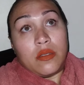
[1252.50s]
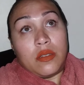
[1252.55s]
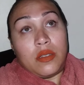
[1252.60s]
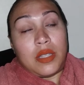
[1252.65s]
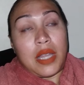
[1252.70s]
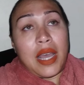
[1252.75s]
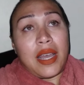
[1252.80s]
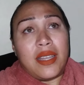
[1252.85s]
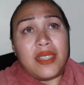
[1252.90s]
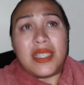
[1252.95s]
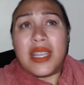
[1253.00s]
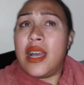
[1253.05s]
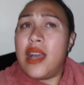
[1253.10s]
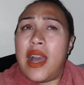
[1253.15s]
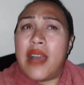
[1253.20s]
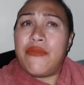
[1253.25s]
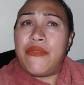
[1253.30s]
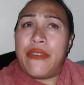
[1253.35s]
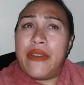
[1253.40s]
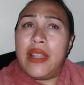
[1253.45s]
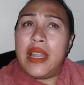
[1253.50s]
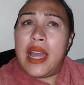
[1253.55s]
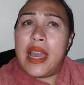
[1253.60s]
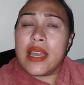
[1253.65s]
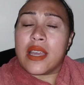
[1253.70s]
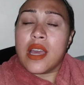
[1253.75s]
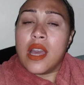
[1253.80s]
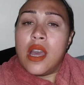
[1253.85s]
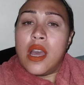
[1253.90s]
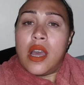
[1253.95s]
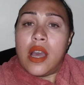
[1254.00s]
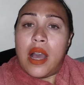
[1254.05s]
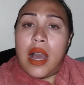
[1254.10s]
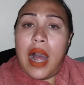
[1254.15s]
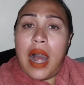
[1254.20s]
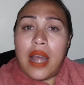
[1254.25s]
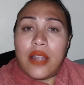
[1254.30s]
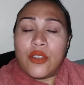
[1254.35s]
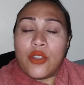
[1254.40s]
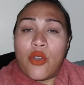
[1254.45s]
That I feel like
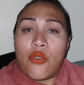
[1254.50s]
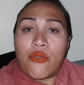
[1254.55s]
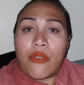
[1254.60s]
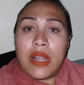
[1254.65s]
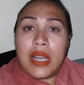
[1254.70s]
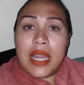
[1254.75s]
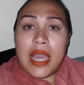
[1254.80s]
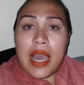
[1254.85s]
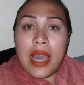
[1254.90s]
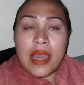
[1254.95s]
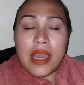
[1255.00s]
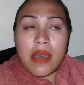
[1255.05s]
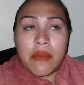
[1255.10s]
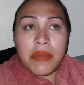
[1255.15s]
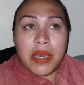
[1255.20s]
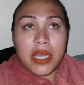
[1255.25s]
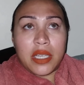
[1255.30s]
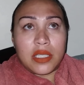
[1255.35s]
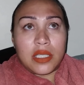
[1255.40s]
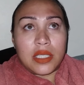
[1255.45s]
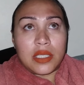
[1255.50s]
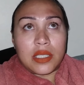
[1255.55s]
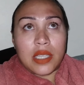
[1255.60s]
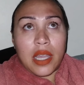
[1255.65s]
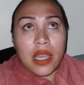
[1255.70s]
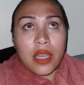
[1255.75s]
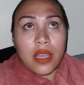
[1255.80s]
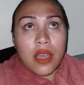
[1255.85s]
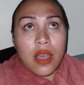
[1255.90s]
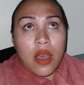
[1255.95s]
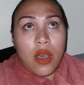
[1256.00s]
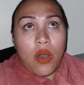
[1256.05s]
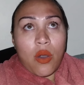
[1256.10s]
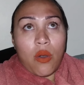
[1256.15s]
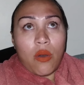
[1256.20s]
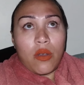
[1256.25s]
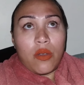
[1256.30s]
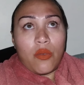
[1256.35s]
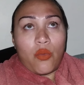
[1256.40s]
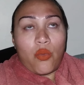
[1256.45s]
no really I am, because it's like,
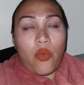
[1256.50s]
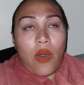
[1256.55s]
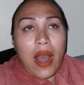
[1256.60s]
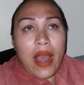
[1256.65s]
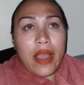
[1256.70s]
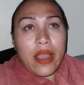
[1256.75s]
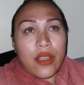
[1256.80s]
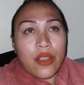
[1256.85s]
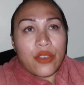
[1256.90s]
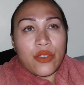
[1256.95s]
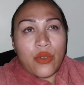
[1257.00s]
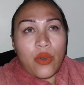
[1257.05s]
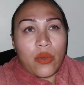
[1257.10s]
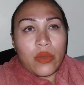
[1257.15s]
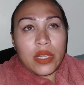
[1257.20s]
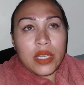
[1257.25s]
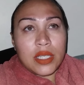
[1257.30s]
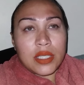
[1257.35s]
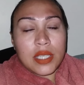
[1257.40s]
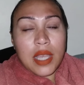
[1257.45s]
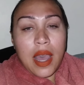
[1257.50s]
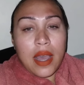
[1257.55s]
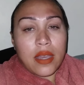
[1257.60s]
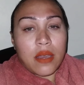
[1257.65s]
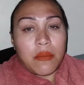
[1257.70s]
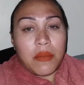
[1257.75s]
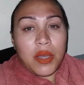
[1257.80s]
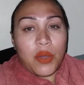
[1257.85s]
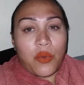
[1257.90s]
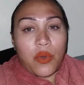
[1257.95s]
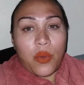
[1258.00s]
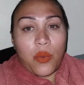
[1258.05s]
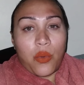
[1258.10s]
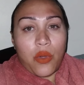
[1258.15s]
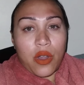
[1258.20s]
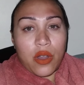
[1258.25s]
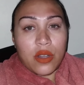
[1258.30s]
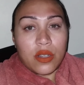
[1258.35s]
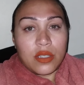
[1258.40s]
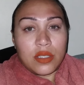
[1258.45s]
why are you only attacking me with
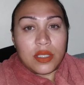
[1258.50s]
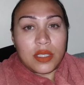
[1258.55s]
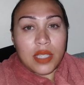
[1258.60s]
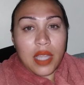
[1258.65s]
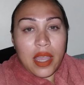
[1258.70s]
words?